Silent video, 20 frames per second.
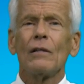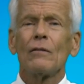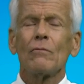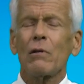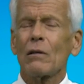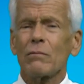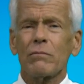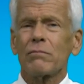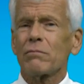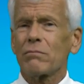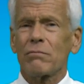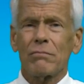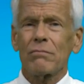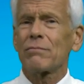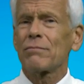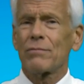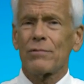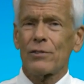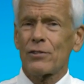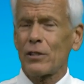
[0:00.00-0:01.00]
Well,
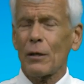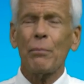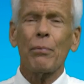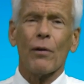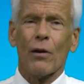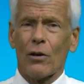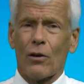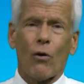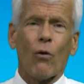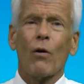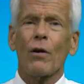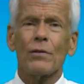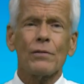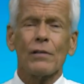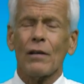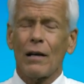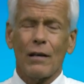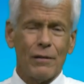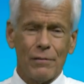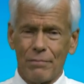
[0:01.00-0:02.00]
simple, of course.
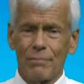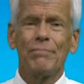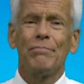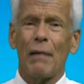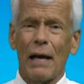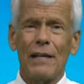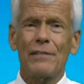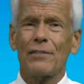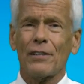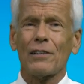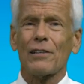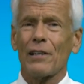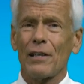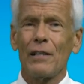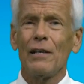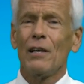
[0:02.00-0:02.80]
Basically,